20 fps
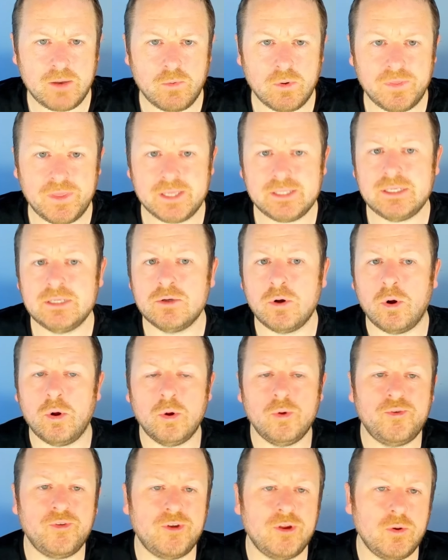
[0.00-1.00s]
Well, this is all
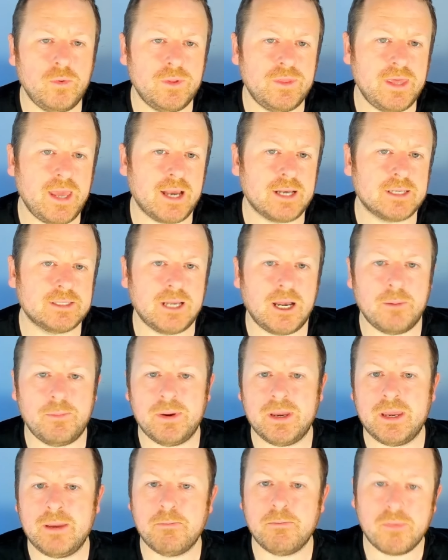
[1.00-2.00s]
to do with the
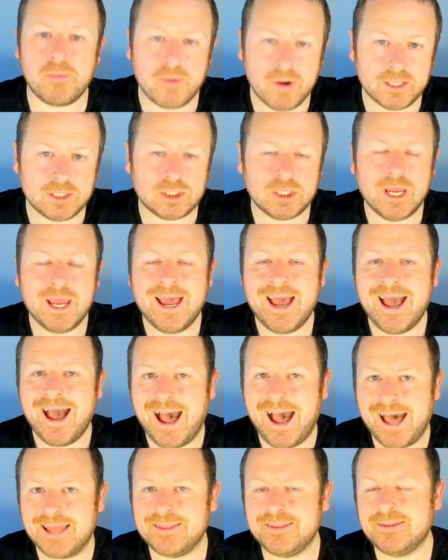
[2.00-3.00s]
XRP bridge
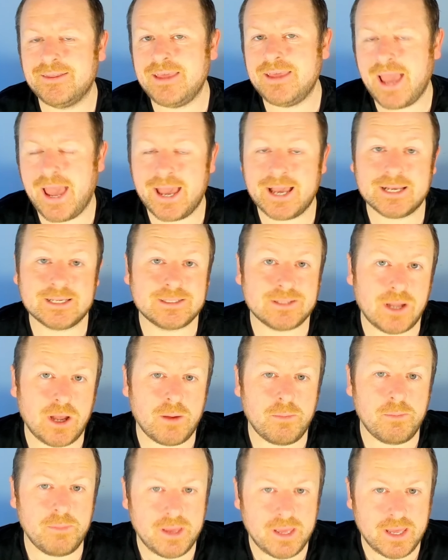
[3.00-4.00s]
and the
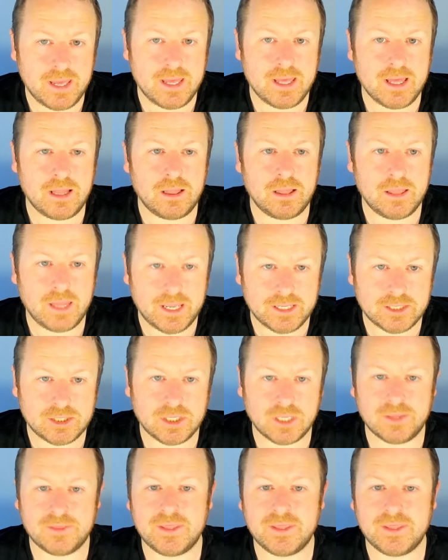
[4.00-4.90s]
XRP ledger.